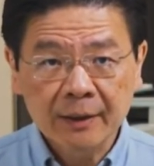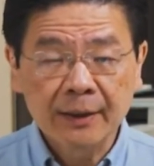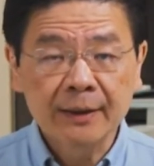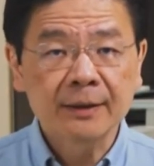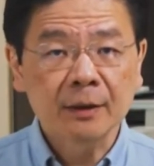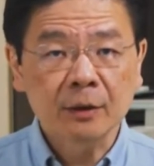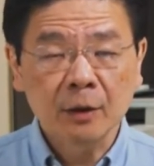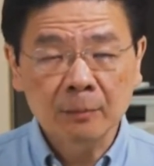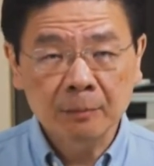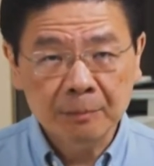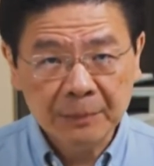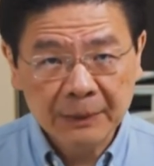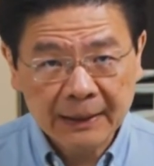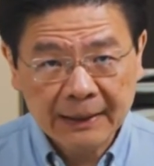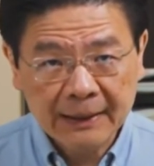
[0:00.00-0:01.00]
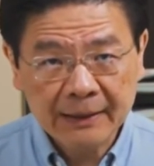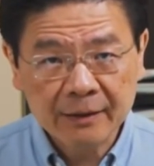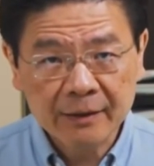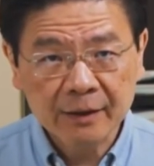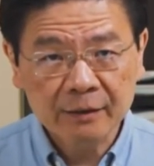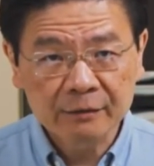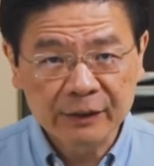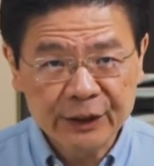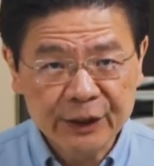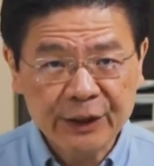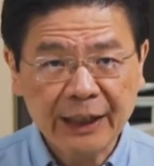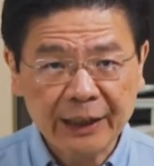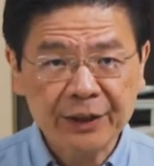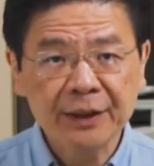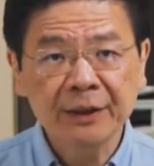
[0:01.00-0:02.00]
is a complete
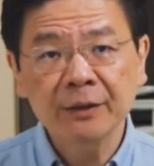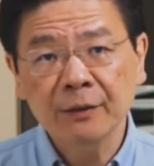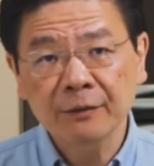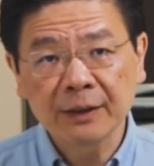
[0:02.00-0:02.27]
rejection